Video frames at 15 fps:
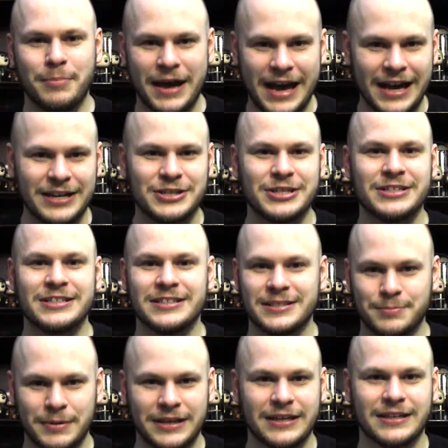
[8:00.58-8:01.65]
the
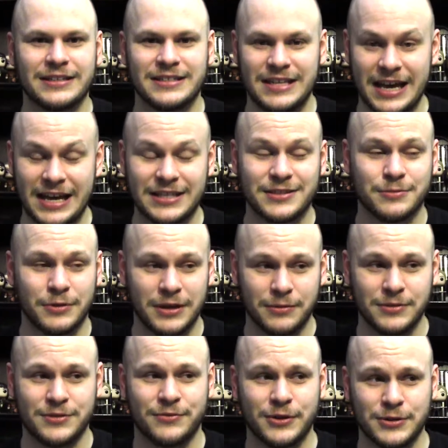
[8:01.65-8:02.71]
patches, because yes, when
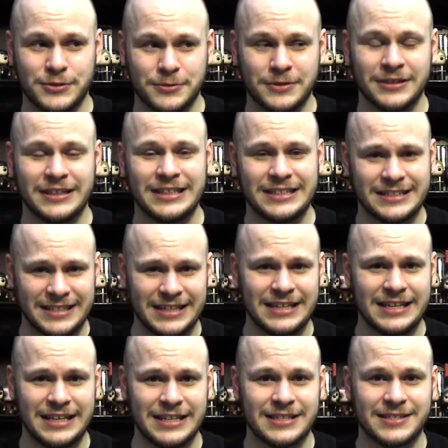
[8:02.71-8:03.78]
it was first released,
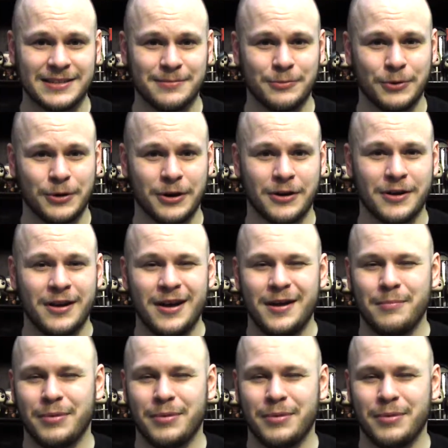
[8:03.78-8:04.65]
it needed some work,